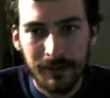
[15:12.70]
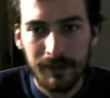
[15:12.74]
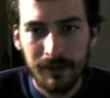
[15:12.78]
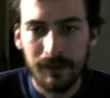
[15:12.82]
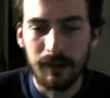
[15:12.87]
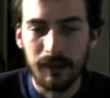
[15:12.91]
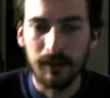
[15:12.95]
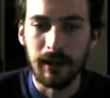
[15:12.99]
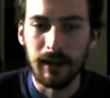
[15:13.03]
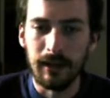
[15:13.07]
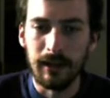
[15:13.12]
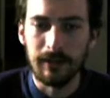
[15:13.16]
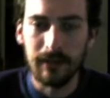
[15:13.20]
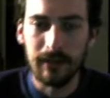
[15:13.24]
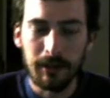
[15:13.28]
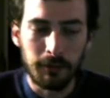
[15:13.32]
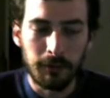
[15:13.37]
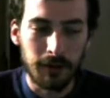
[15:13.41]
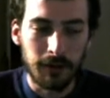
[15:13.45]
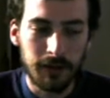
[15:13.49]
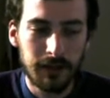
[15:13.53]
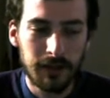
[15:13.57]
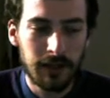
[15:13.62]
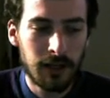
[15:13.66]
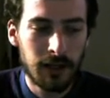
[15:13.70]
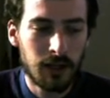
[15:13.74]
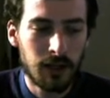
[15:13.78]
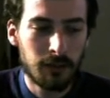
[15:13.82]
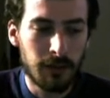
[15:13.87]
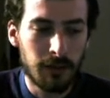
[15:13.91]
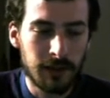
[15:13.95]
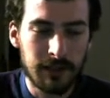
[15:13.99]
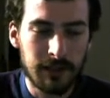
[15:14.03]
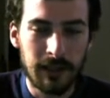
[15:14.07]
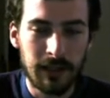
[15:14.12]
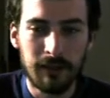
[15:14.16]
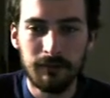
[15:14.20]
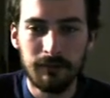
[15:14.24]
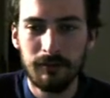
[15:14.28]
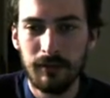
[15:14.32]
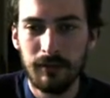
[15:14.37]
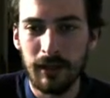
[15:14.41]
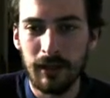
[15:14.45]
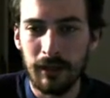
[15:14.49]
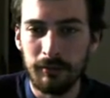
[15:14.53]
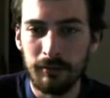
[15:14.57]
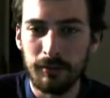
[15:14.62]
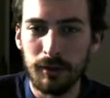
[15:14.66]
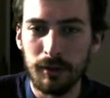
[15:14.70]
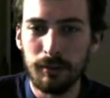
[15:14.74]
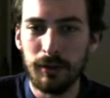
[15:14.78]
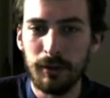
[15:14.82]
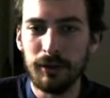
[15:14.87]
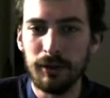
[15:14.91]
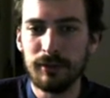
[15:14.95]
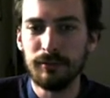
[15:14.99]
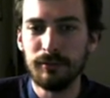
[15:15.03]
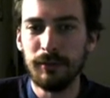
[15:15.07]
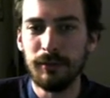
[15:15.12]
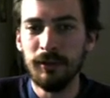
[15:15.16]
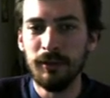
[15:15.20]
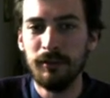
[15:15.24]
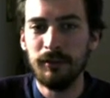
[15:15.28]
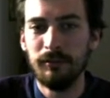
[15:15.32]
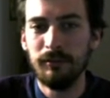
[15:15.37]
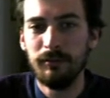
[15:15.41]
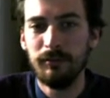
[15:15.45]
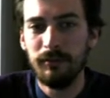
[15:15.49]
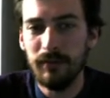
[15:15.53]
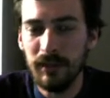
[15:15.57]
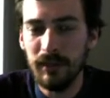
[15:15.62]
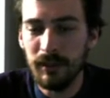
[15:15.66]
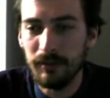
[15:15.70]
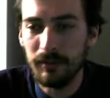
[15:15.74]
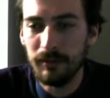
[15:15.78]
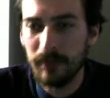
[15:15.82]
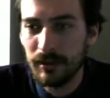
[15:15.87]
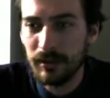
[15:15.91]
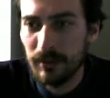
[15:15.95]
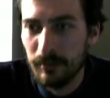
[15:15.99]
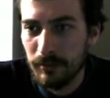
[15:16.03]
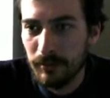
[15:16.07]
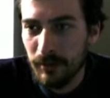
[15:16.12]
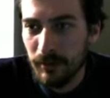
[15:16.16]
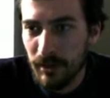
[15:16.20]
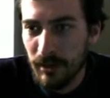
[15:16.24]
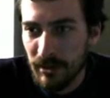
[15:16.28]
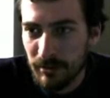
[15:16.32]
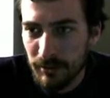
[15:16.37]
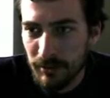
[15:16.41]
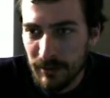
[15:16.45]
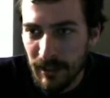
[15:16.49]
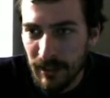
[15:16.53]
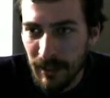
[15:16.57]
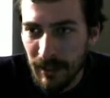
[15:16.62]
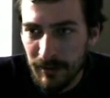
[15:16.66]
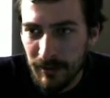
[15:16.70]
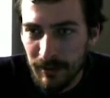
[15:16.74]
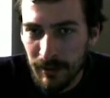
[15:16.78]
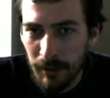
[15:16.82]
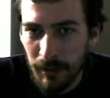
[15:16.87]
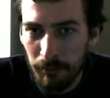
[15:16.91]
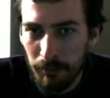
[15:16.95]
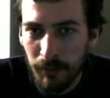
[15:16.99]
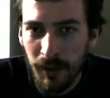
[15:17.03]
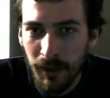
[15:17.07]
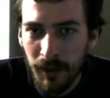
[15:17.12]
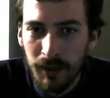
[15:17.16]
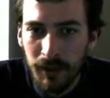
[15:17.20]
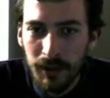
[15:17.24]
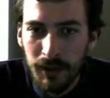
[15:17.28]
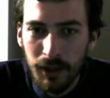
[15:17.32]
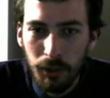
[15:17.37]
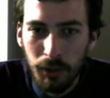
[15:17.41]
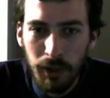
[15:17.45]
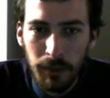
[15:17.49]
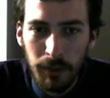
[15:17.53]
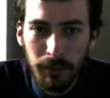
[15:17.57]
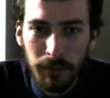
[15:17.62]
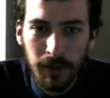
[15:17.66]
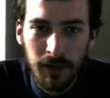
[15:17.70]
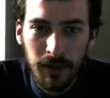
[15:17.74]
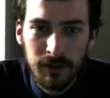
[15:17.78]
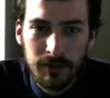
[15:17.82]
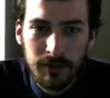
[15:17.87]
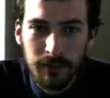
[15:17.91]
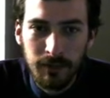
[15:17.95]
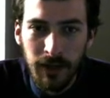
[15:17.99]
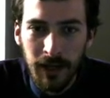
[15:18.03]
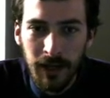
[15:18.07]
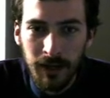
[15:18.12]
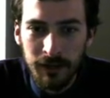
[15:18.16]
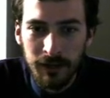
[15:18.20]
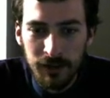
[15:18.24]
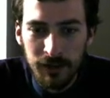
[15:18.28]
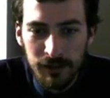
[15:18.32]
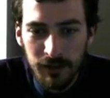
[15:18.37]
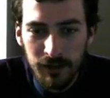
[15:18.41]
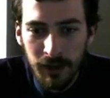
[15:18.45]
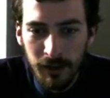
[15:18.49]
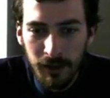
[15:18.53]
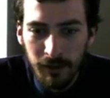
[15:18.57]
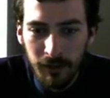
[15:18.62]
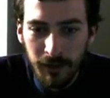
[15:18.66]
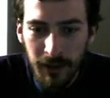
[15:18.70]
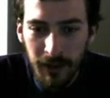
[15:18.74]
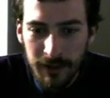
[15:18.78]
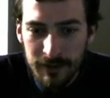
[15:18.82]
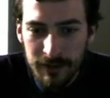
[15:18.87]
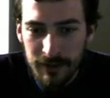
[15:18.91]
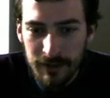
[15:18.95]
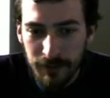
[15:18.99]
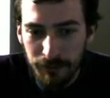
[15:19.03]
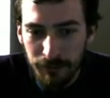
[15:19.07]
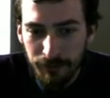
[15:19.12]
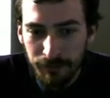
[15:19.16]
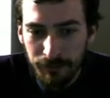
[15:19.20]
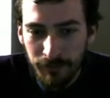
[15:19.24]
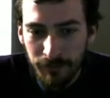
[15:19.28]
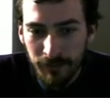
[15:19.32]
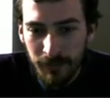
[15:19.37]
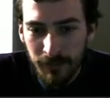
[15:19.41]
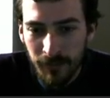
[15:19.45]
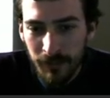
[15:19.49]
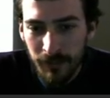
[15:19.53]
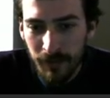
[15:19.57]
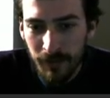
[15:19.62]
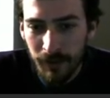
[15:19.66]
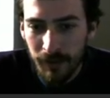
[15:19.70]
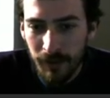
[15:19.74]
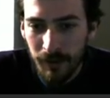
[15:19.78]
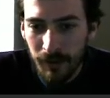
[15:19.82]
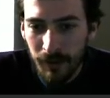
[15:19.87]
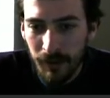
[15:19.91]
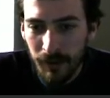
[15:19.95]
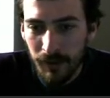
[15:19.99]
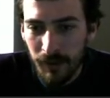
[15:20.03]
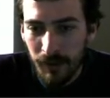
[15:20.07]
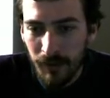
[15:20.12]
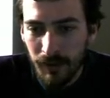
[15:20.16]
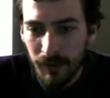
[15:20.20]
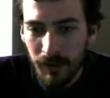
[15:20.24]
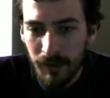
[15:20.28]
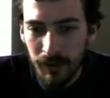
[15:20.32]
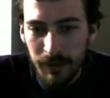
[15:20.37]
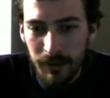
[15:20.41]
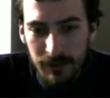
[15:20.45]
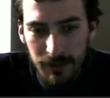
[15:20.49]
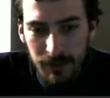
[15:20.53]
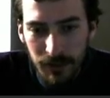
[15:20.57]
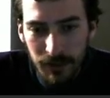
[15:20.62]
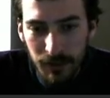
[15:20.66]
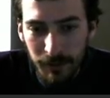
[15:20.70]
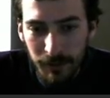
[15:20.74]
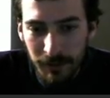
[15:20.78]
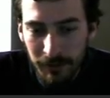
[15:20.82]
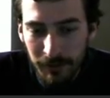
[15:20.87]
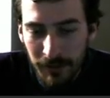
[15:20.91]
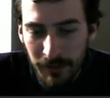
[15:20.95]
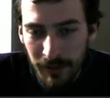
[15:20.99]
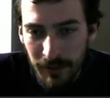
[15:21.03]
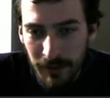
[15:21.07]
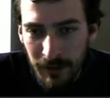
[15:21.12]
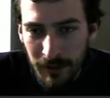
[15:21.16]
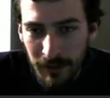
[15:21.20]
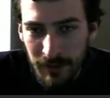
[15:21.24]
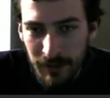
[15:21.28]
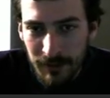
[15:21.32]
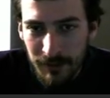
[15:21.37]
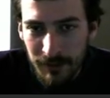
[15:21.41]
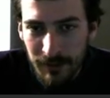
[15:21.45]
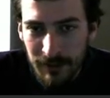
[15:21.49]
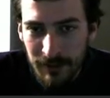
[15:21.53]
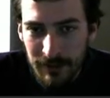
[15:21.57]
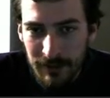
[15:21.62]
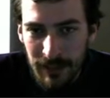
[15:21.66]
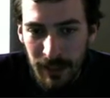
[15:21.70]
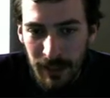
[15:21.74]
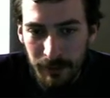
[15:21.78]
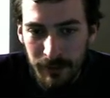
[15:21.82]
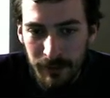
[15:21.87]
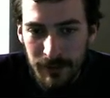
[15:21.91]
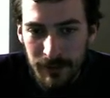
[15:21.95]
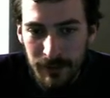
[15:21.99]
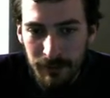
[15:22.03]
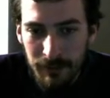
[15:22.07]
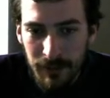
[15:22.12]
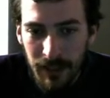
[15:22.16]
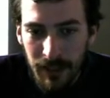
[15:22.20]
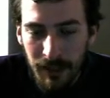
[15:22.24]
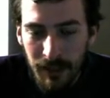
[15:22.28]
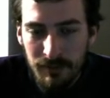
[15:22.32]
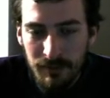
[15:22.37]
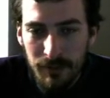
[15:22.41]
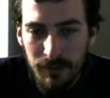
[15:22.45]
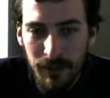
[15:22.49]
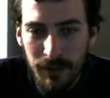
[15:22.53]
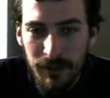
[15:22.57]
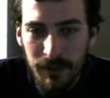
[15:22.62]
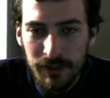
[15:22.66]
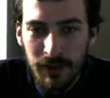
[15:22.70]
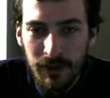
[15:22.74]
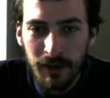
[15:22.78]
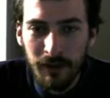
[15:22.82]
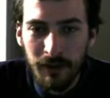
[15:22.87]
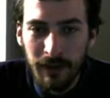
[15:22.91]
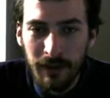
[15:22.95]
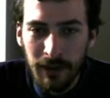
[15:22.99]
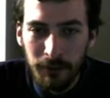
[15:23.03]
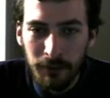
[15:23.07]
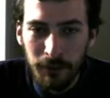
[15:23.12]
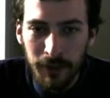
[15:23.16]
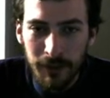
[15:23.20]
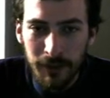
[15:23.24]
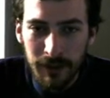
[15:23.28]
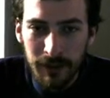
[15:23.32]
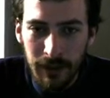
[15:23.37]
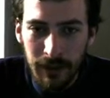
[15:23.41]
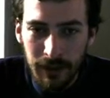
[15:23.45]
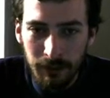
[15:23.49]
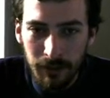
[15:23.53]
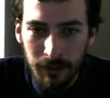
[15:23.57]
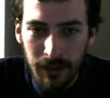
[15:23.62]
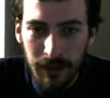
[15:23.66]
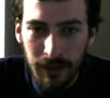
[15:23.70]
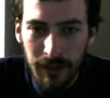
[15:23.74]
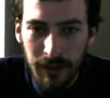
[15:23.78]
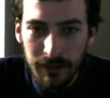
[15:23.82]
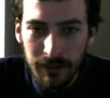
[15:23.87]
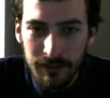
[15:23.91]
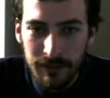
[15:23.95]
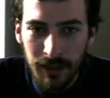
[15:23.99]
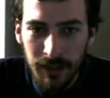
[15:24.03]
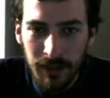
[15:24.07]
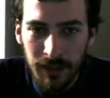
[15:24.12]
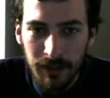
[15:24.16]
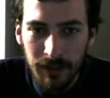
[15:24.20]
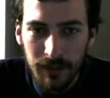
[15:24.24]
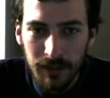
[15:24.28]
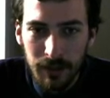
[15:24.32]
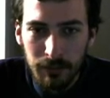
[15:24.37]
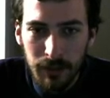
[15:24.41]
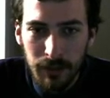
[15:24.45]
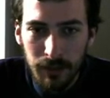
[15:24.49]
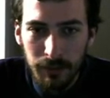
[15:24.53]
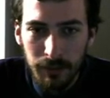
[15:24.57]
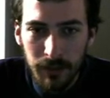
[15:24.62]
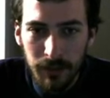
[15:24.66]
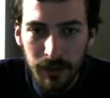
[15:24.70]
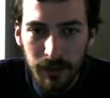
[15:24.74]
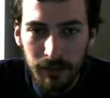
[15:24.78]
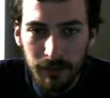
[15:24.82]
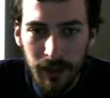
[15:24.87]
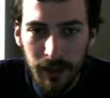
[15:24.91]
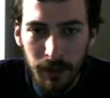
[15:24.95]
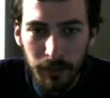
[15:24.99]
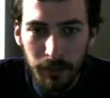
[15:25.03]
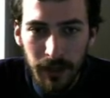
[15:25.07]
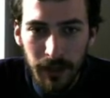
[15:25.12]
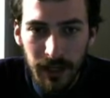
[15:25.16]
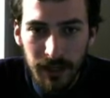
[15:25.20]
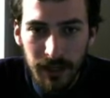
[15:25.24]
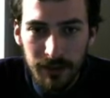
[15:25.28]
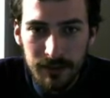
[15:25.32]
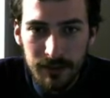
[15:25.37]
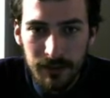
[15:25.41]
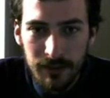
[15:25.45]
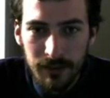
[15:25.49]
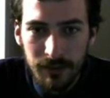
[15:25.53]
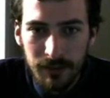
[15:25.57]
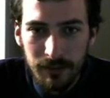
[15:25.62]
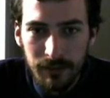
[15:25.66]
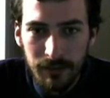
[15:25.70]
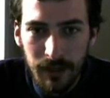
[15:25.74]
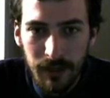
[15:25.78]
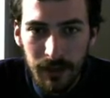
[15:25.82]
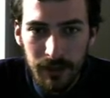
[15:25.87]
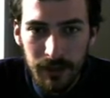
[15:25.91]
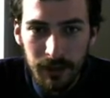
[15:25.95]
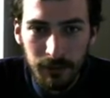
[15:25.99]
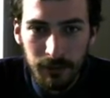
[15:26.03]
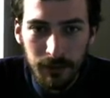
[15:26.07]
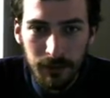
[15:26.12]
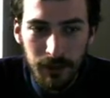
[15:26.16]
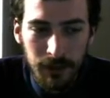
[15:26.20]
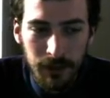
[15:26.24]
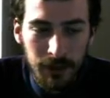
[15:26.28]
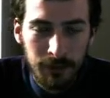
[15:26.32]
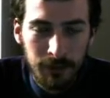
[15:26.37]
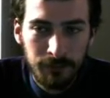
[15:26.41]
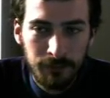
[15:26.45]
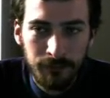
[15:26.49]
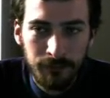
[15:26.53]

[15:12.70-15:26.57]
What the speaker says: alright, that worked. I don't know about that verbose mode field for some reason was acting up. The whitebox package in general is a little bit finicky, so things happen sometimes. But in general, that worked anyway, and I saw it come up in the file path. So I think we're good.